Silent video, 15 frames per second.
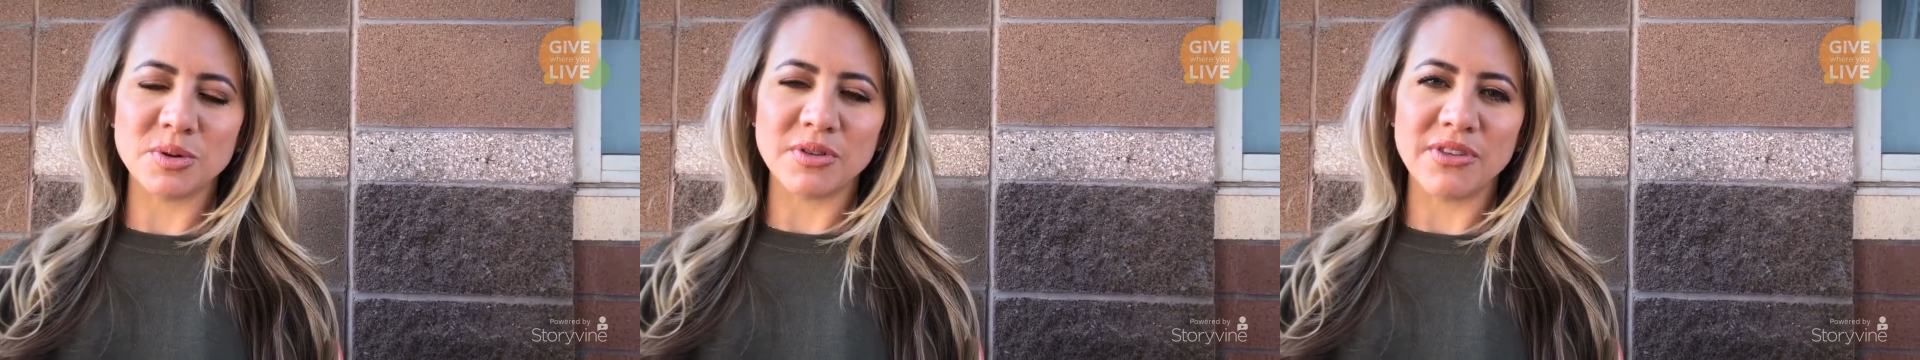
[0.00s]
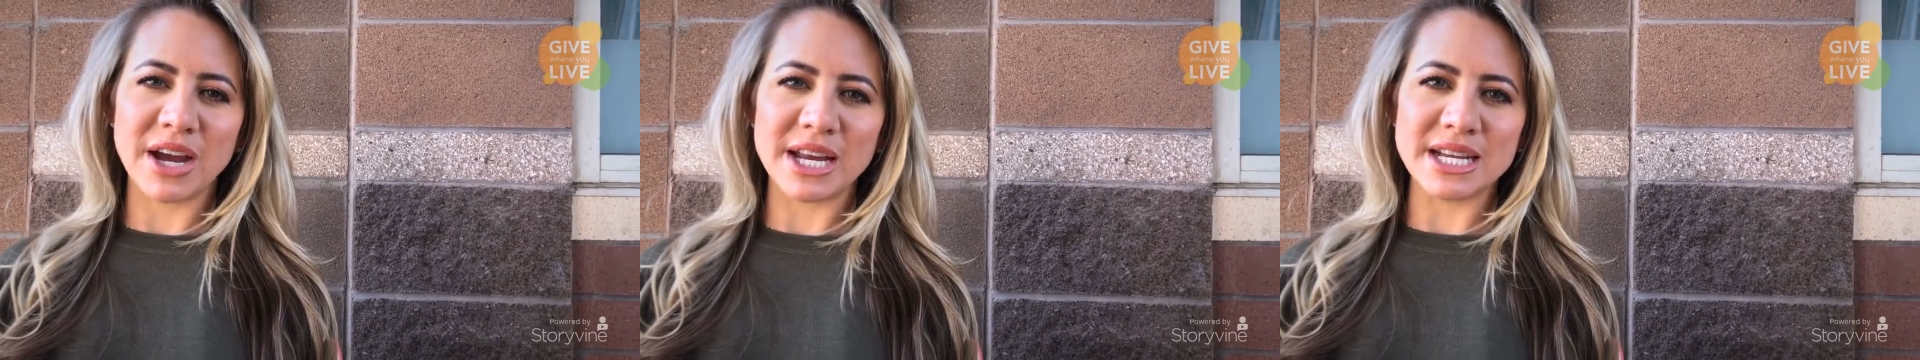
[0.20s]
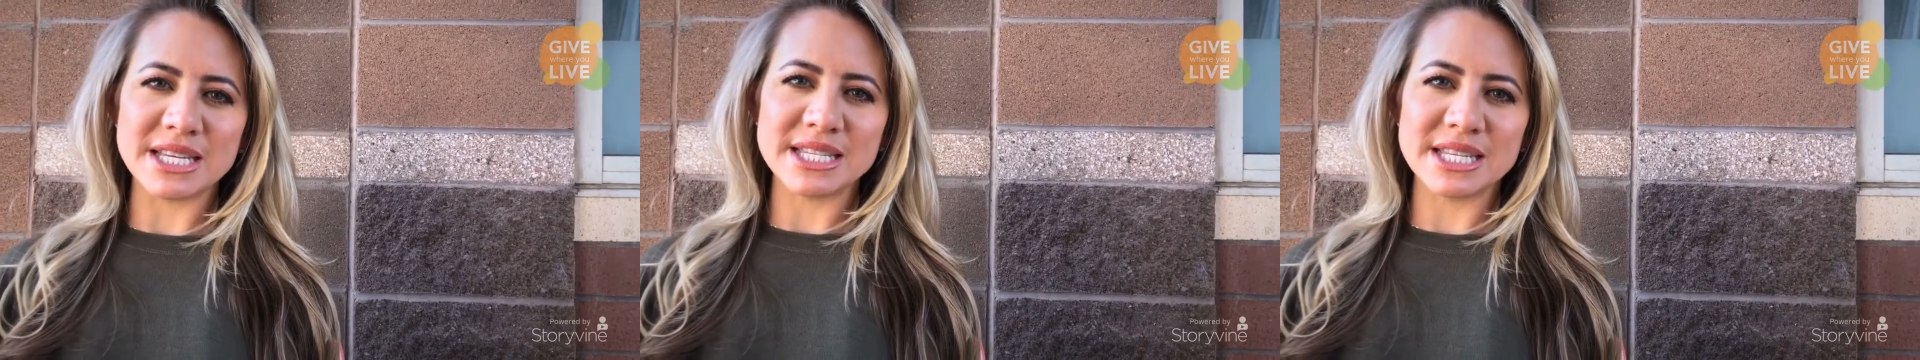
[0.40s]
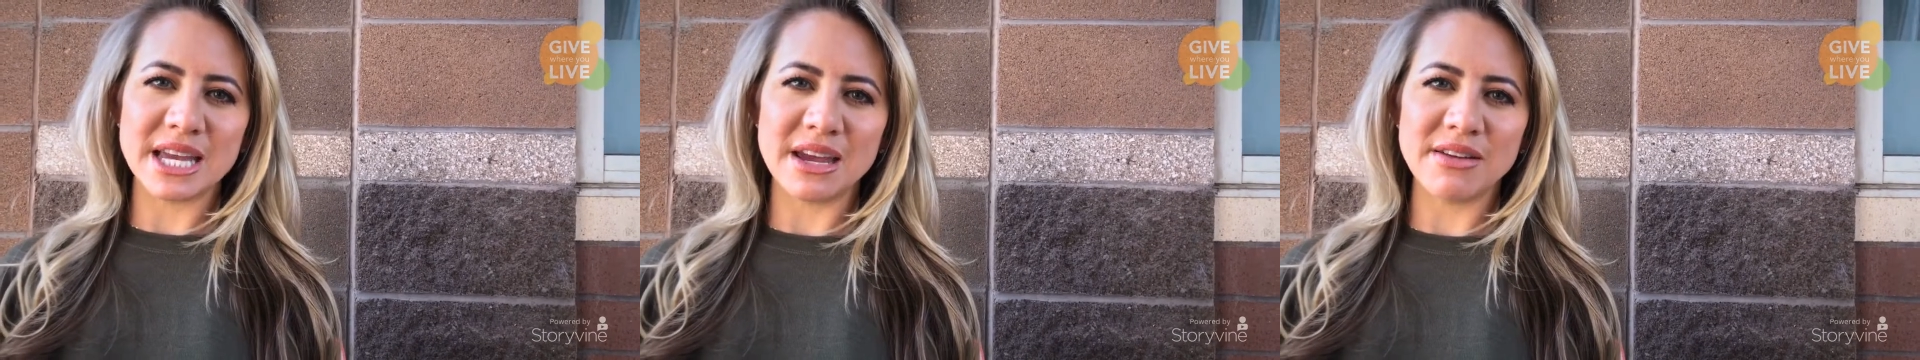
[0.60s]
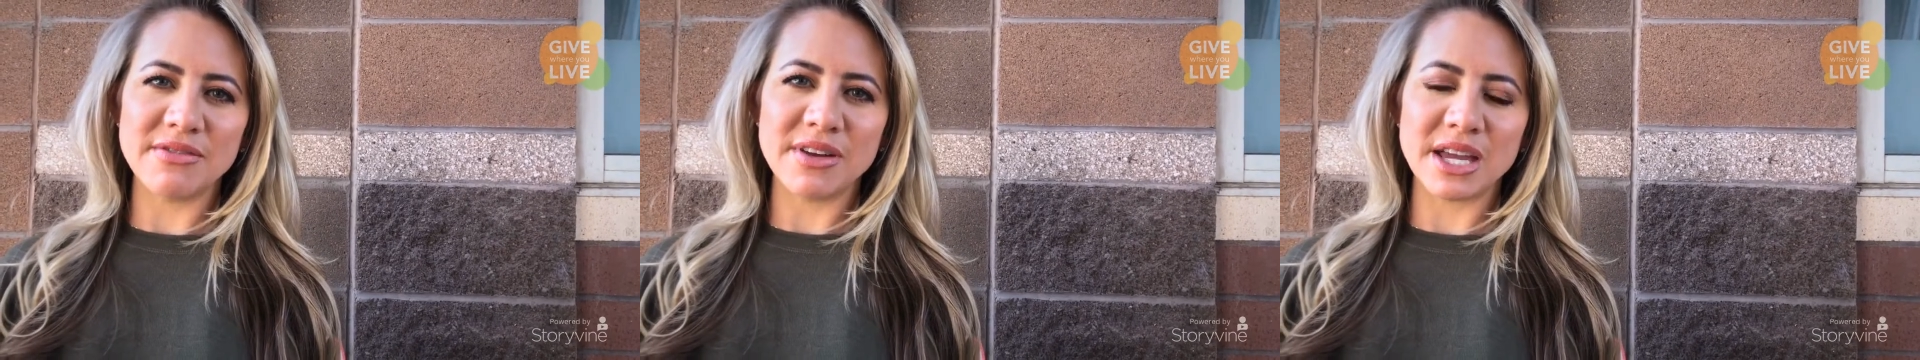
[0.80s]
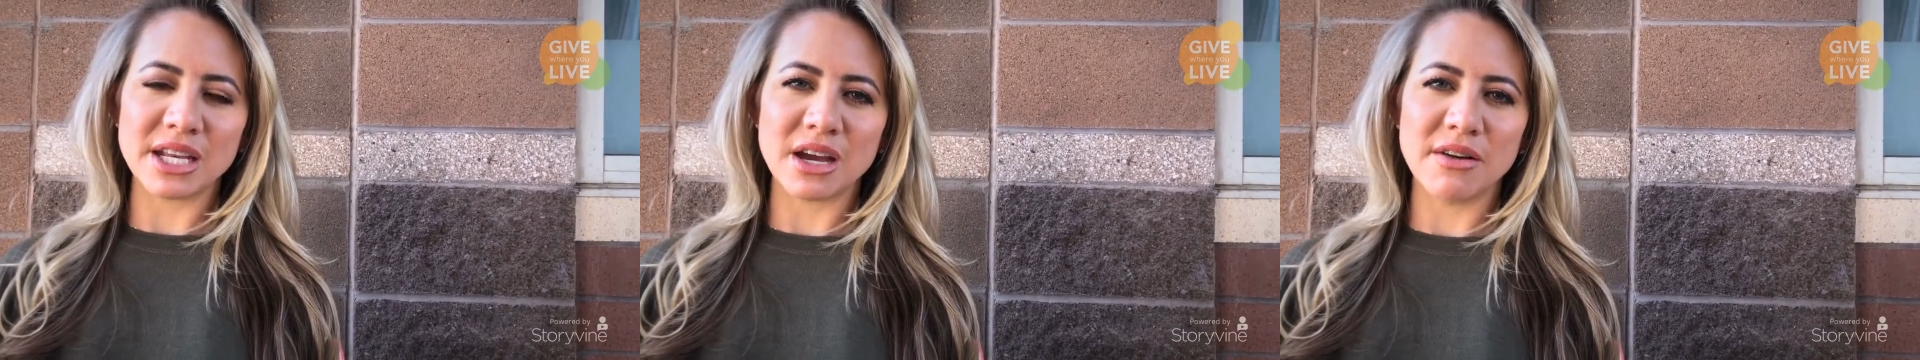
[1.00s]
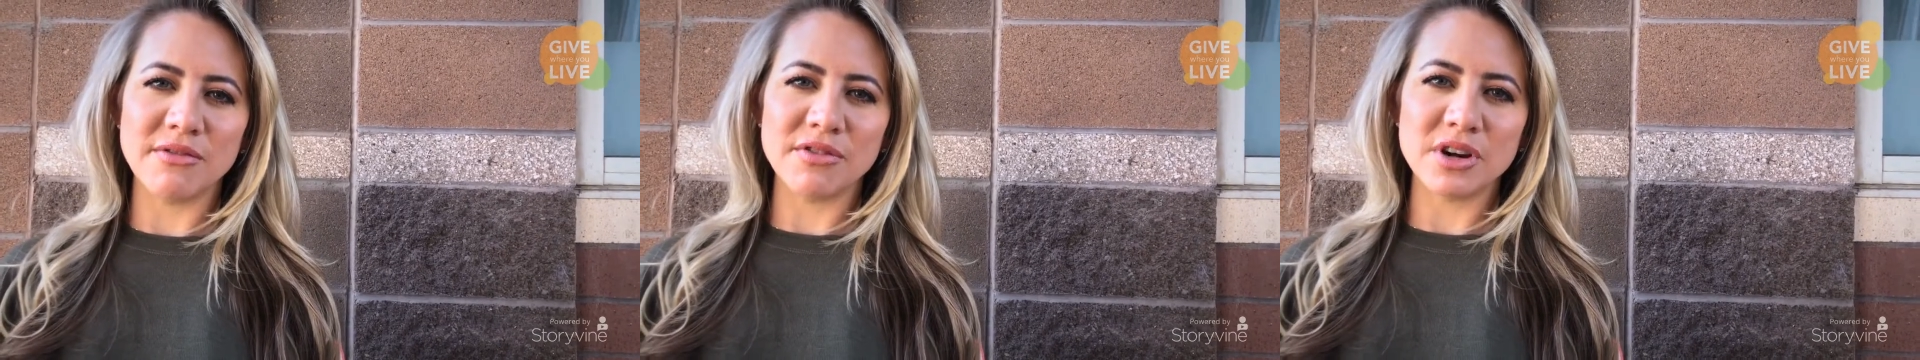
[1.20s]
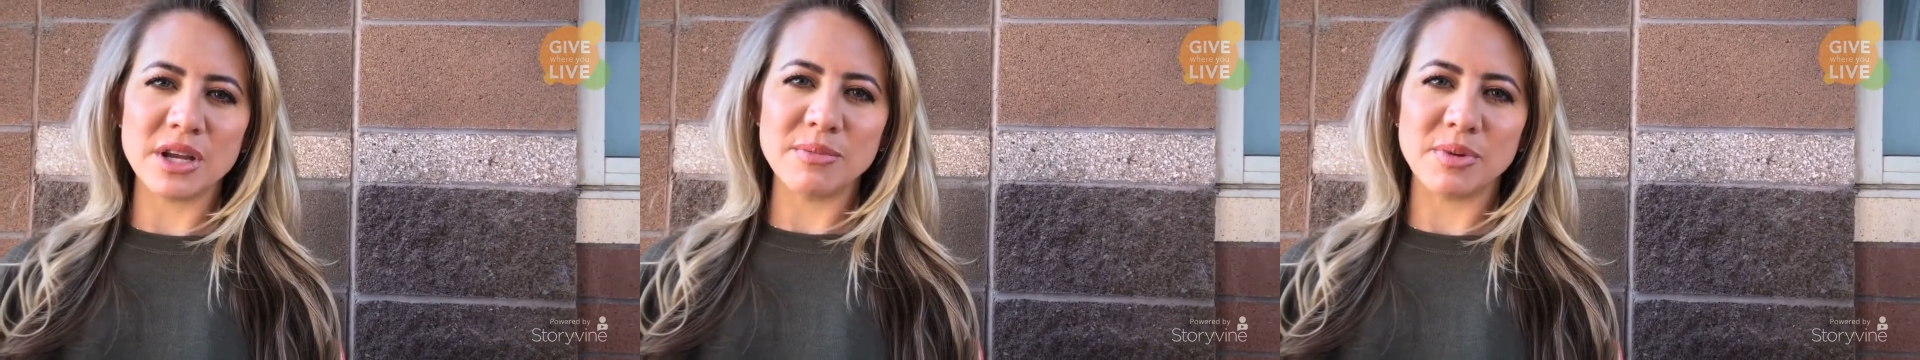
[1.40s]
provide a safe and
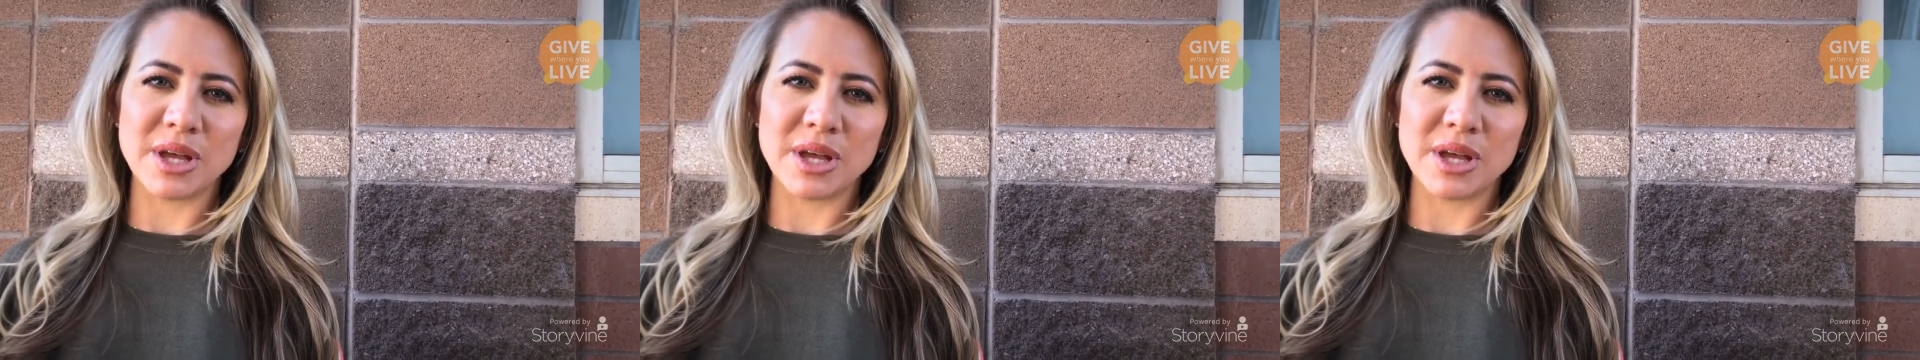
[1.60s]
comforting